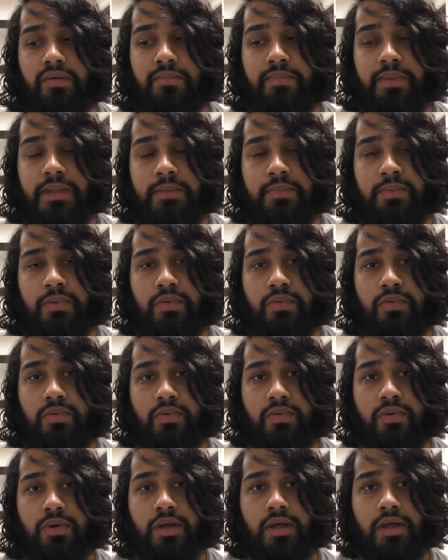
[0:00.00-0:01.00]

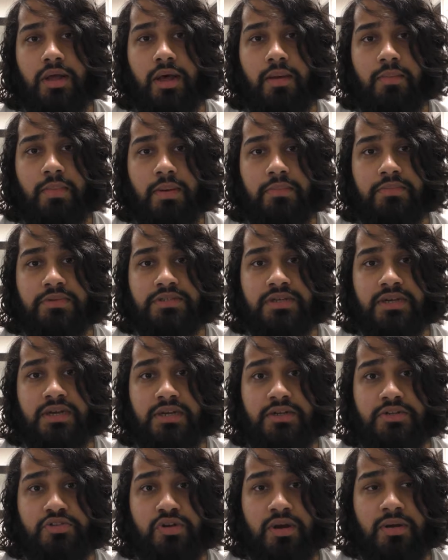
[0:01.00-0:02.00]
people come up to her
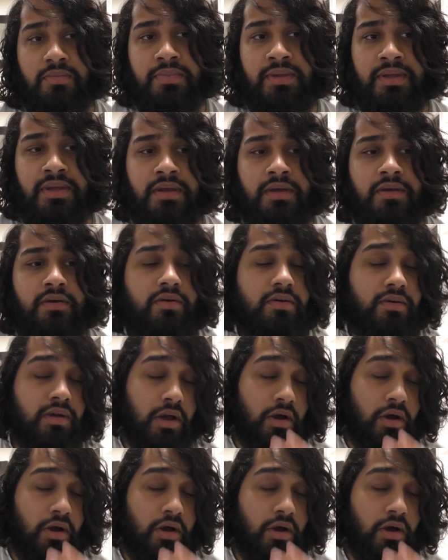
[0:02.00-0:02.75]
and try and beat her.